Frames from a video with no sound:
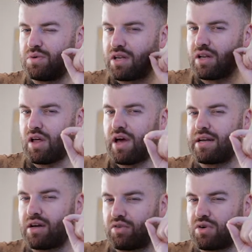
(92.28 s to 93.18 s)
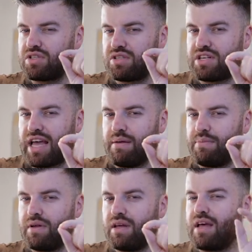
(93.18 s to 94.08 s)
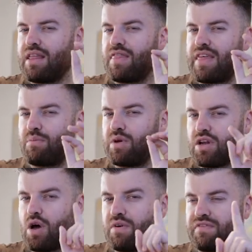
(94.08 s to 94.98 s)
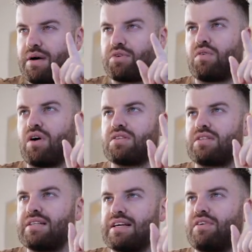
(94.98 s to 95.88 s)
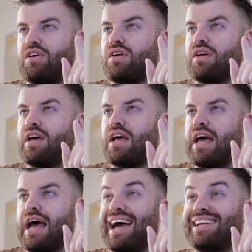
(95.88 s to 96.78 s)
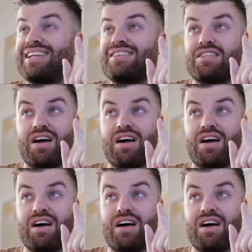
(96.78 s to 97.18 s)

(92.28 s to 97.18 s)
with the line across the shape, then we know we found our answer. Let's have a look. And it